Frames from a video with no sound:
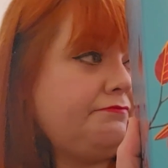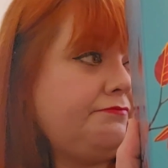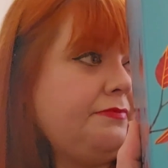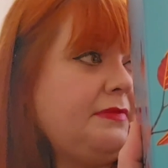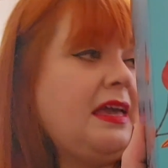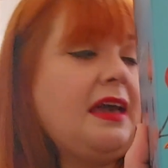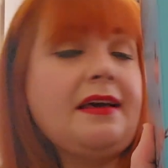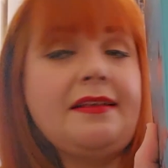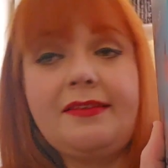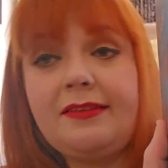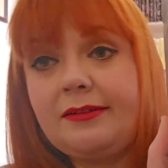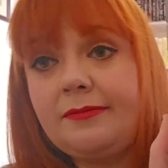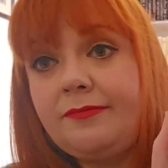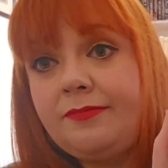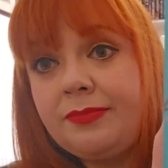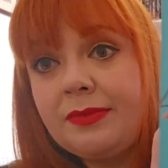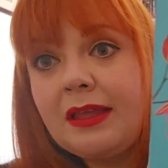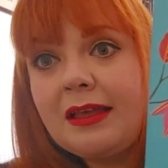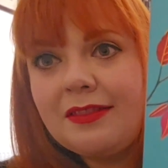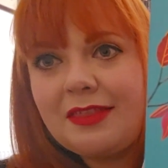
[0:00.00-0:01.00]
yes,
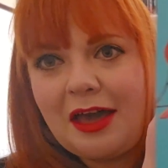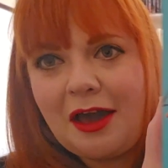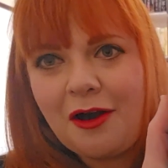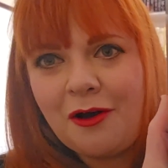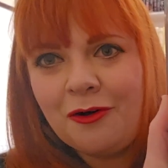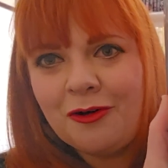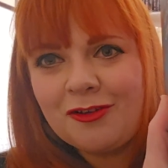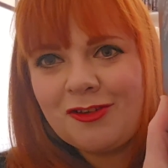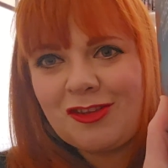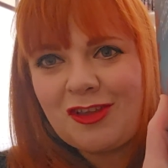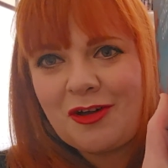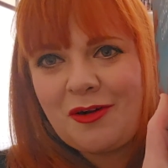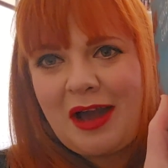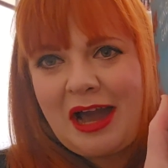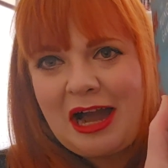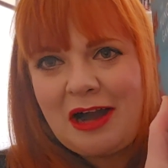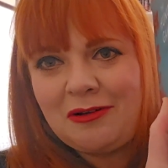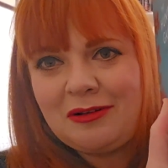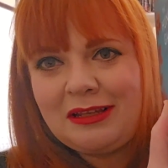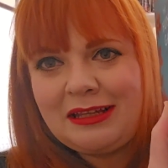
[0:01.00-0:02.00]
they're also
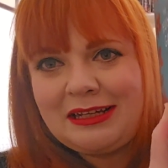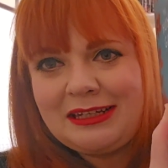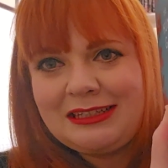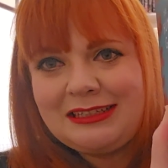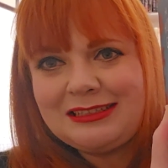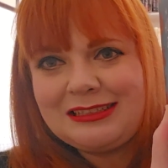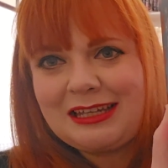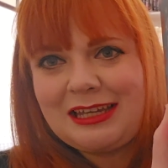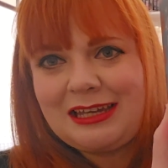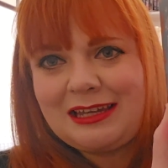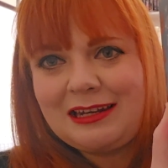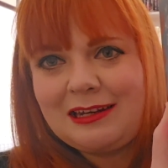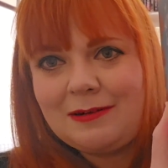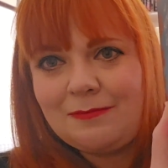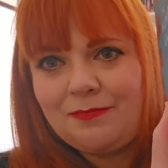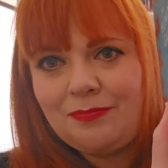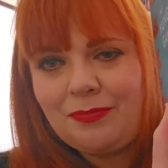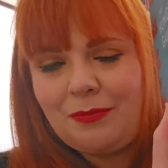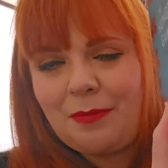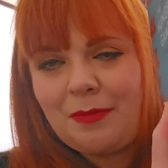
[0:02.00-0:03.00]
outlined
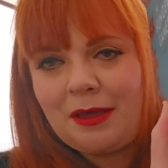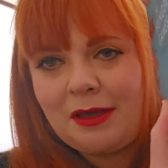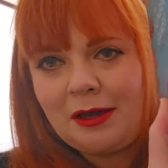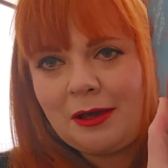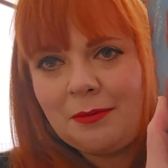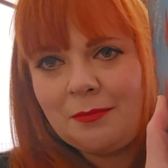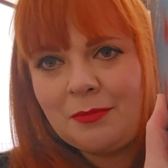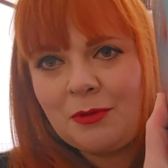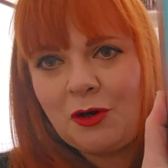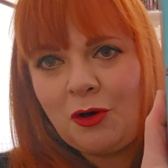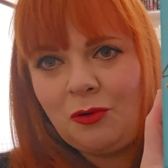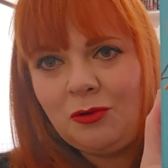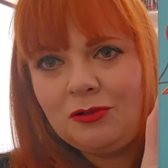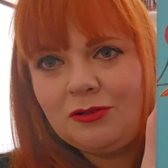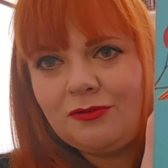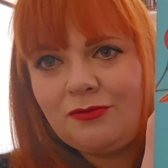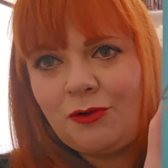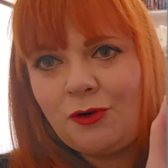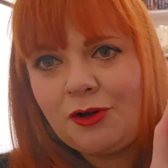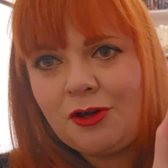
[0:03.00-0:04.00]
in
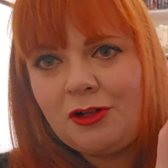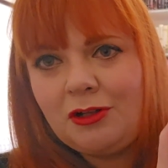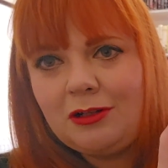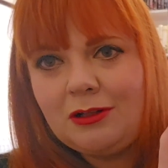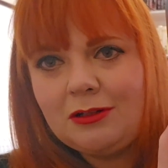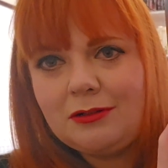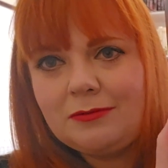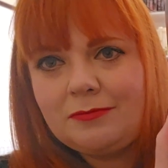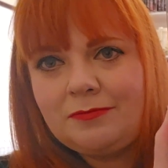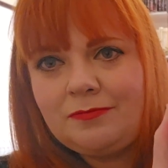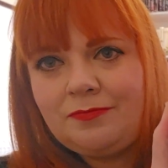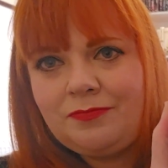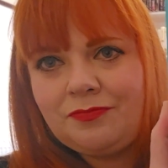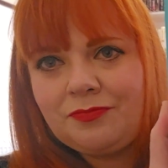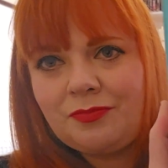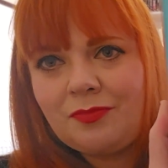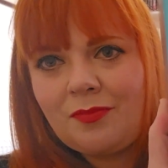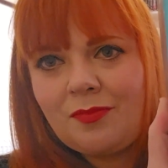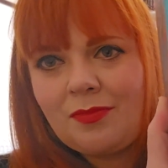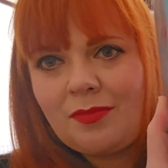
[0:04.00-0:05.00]
gold foil.
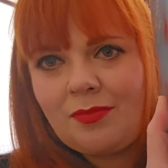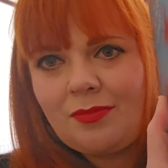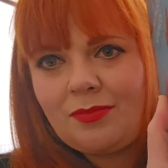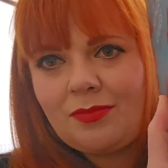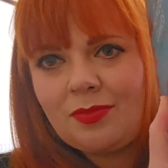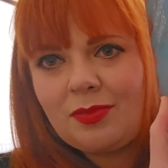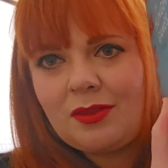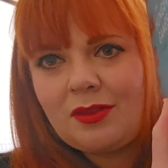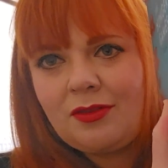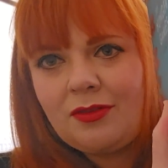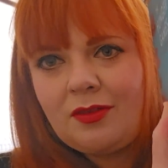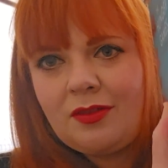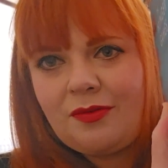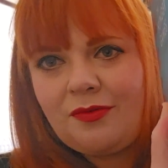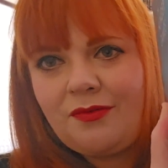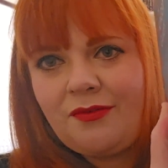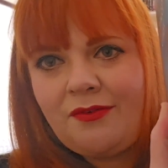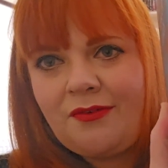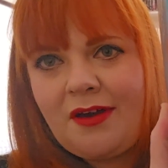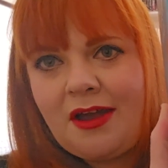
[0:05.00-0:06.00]
So it's
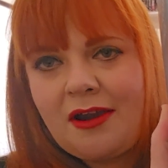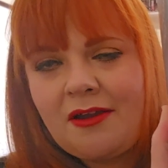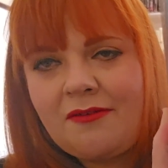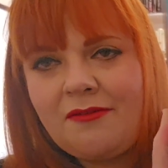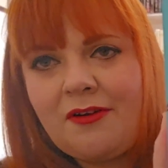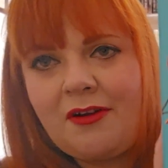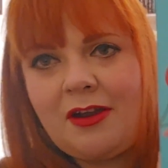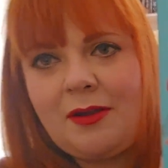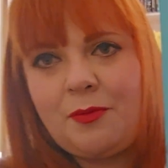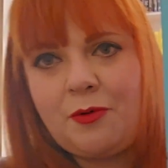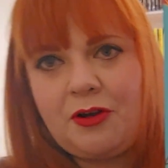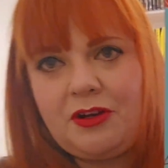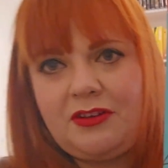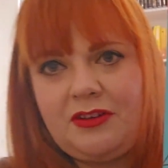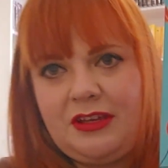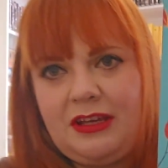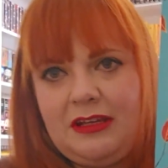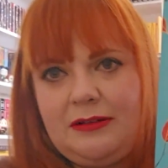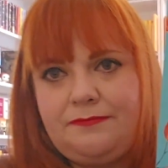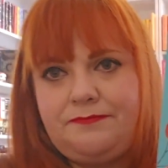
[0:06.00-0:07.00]
very
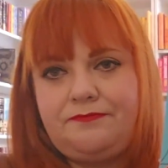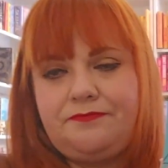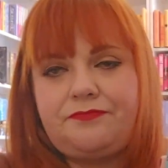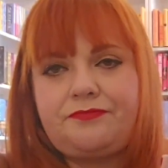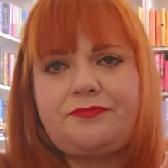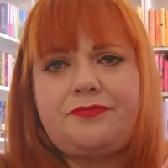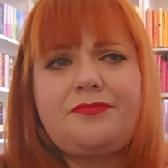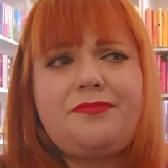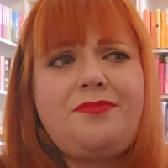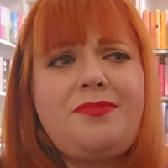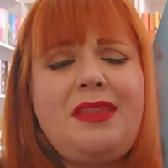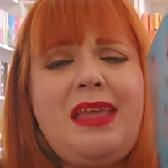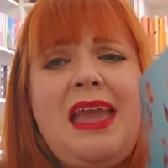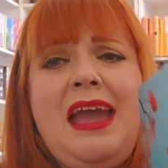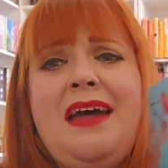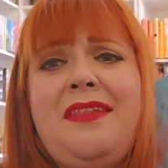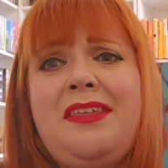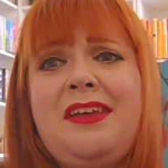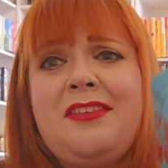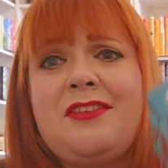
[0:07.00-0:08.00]
pretty.
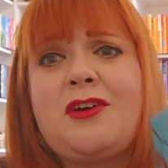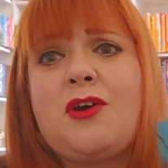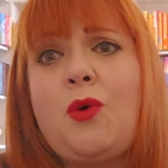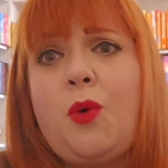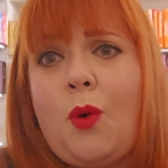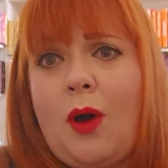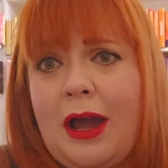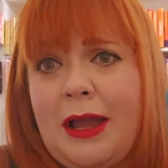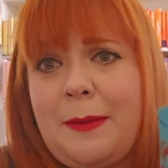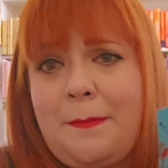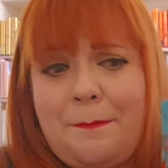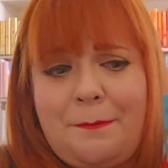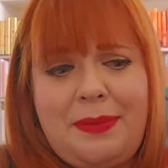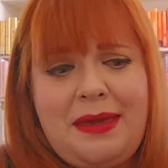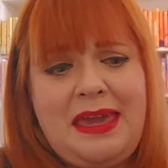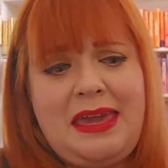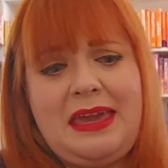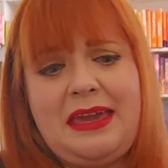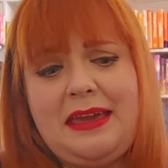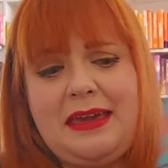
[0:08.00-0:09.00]
And these are quite
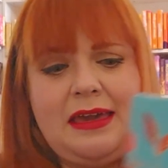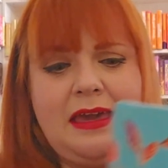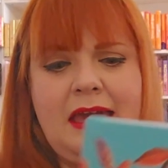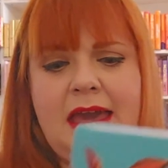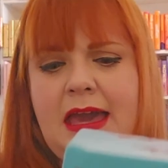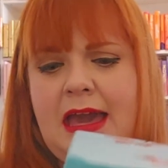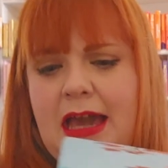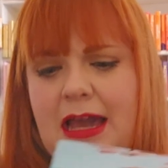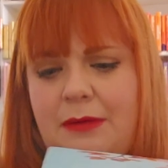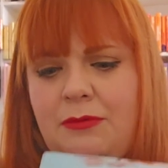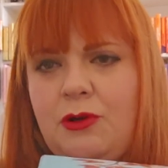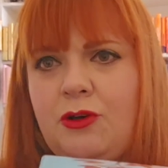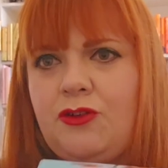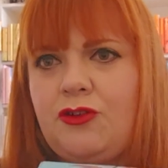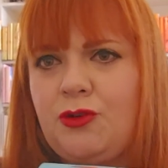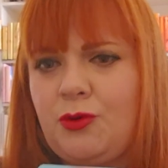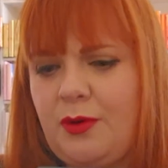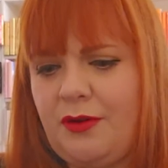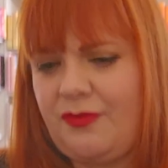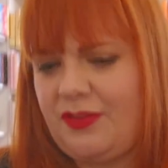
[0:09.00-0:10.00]
big. I'm not
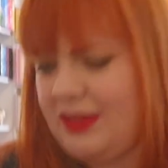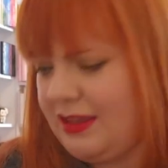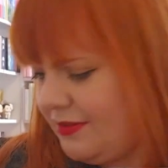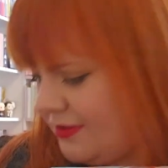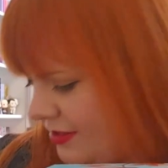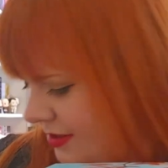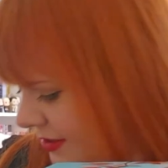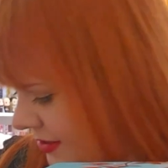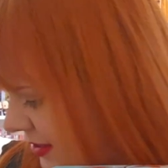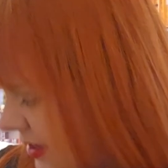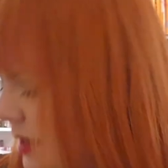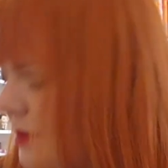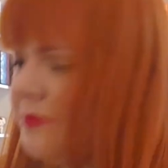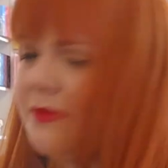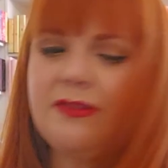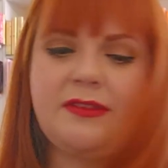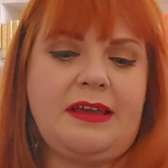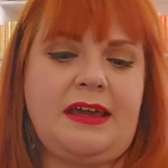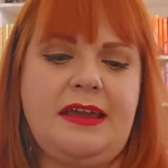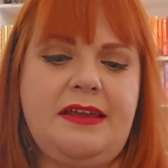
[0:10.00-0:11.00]
sure if these are the same
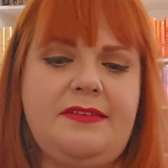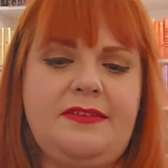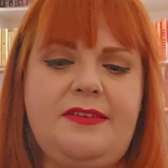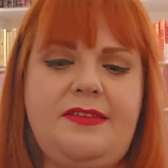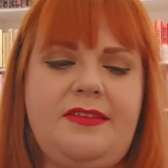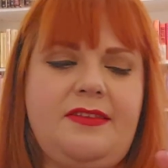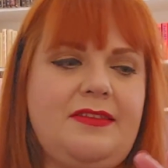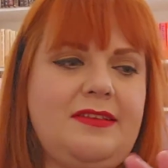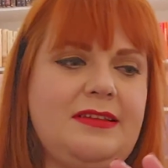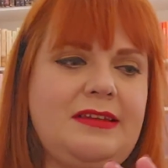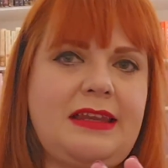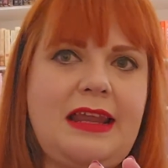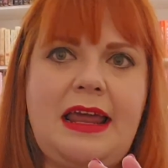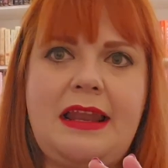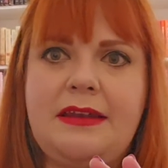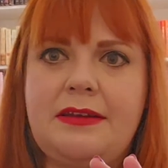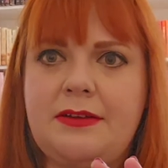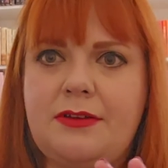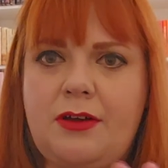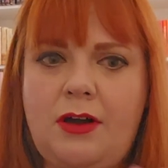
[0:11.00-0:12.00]
size as
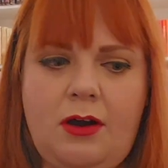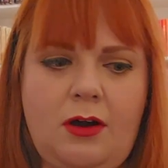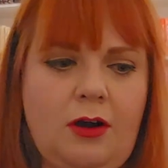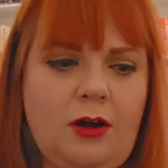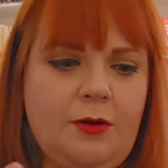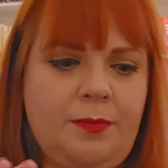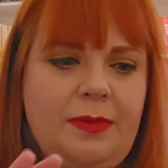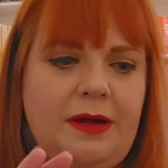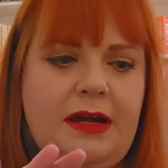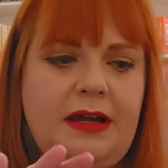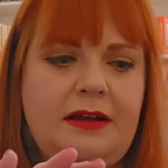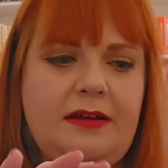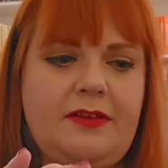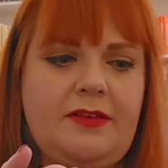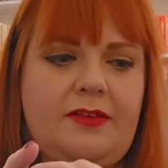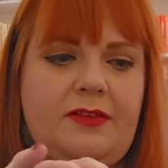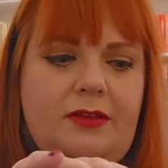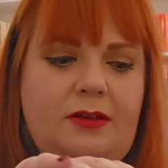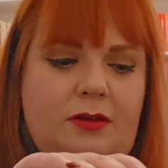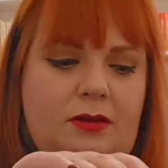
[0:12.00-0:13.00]
standard
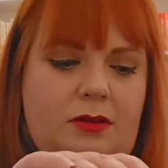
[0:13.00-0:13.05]
hardbacks,